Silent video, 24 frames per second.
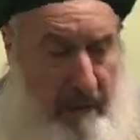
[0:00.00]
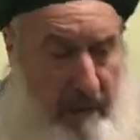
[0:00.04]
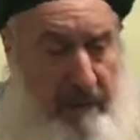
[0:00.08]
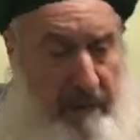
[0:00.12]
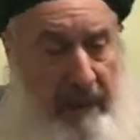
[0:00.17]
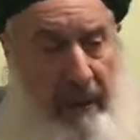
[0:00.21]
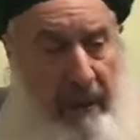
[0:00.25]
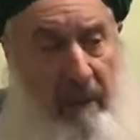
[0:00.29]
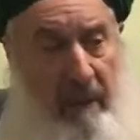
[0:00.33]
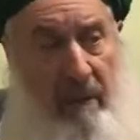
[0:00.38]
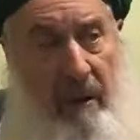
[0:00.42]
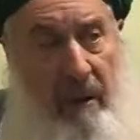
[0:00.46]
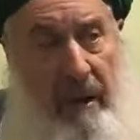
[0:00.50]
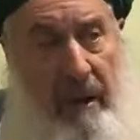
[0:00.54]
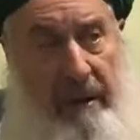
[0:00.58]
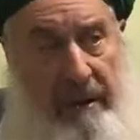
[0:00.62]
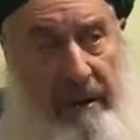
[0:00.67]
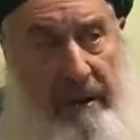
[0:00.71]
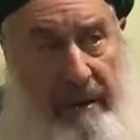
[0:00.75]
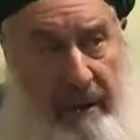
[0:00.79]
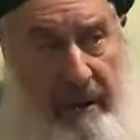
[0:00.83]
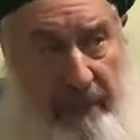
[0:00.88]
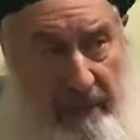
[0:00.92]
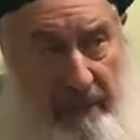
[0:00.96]
they were on
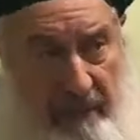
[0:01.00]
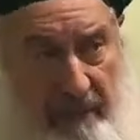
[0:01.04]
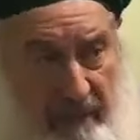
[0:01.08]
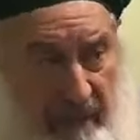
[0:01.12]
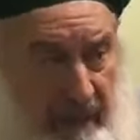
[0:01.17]
another